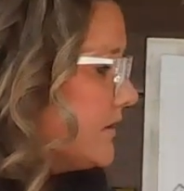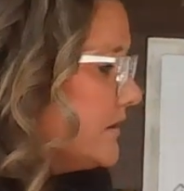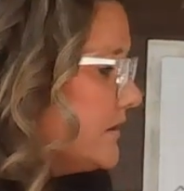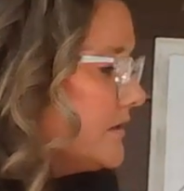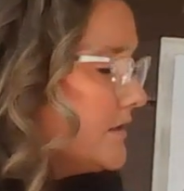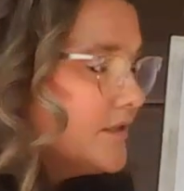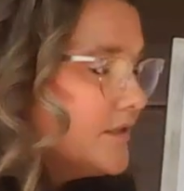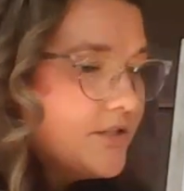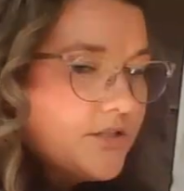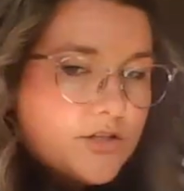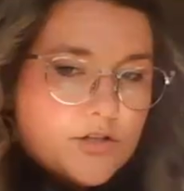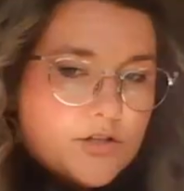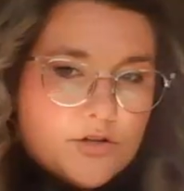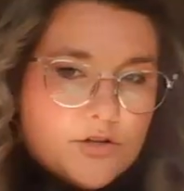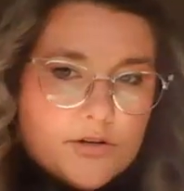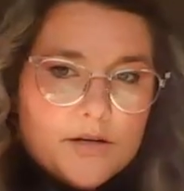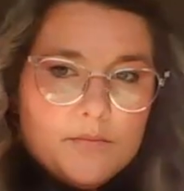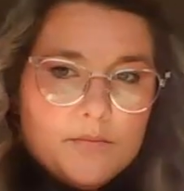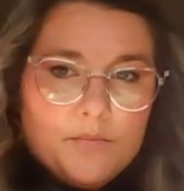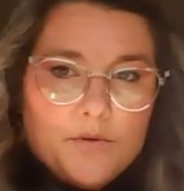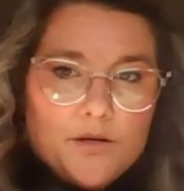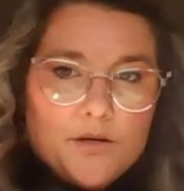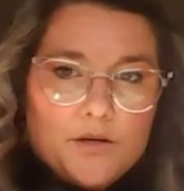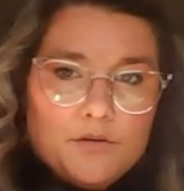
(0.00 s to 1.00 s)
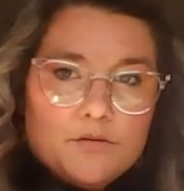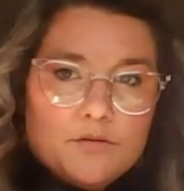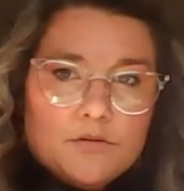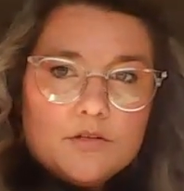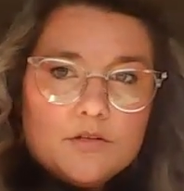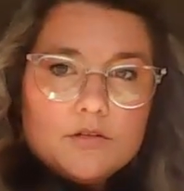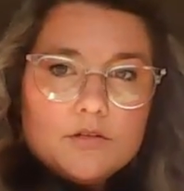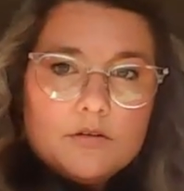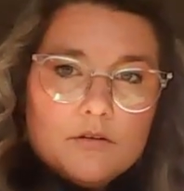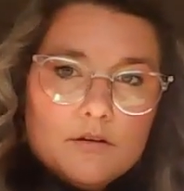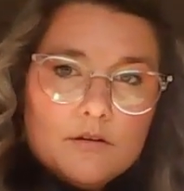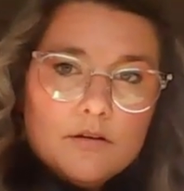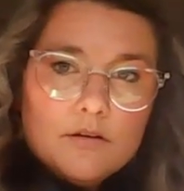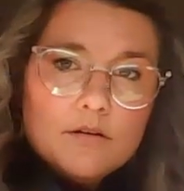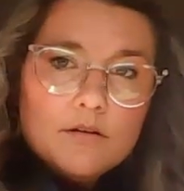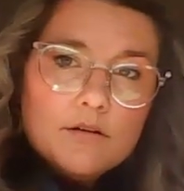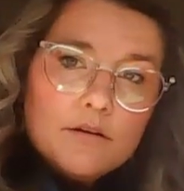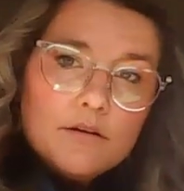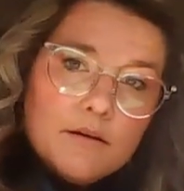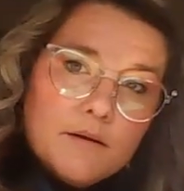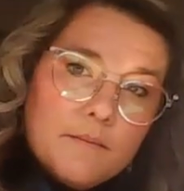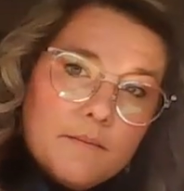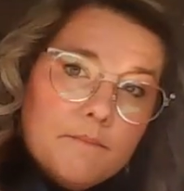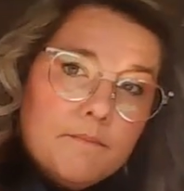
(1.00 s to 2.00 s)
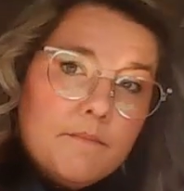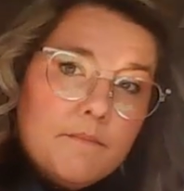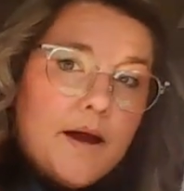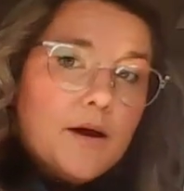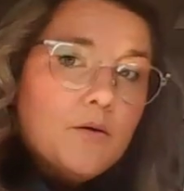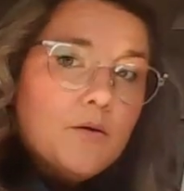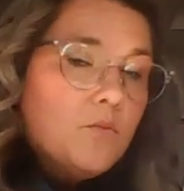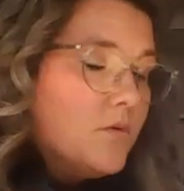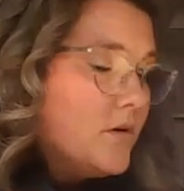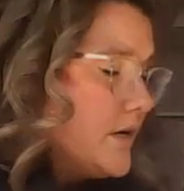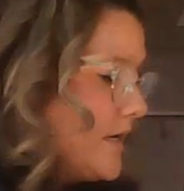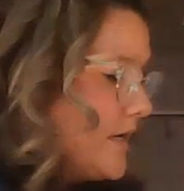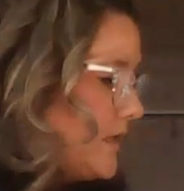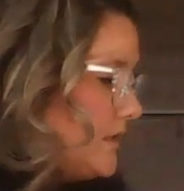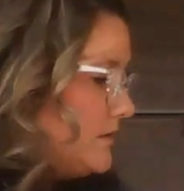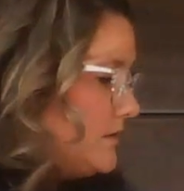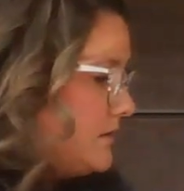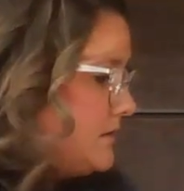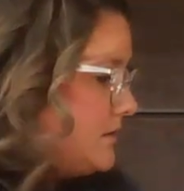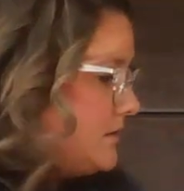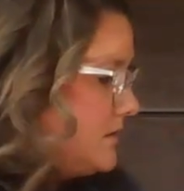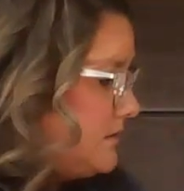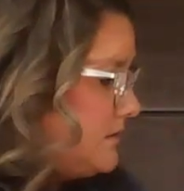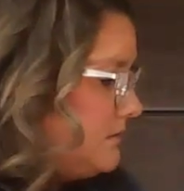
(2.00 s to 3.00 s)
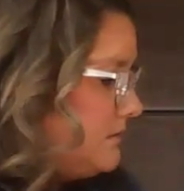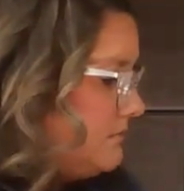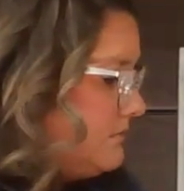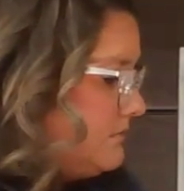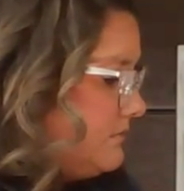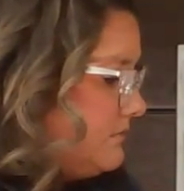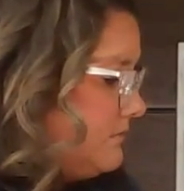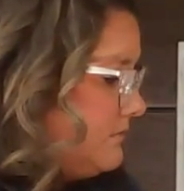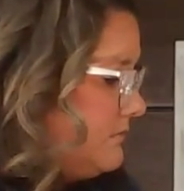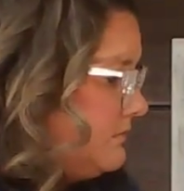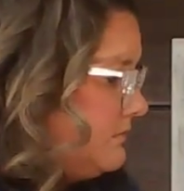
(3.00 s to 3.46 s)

going to distribute my ones.